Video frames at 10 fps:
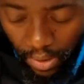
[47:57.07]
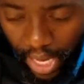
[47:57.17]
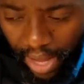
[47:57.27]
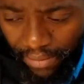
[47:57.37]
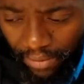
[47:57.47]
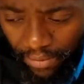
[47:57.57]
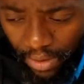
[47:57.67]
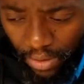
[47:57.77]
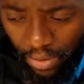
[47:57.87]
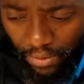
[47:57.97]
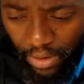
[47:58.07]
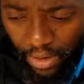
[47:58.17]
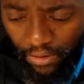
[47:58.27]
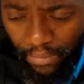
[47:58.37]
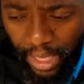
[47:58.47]
I have a very good
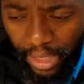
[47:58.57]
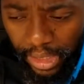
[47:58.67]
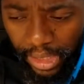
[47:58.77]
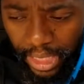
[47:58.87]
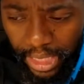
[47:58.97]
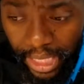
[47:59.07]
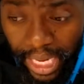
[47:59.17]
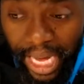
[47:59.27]
friend of mine. She's an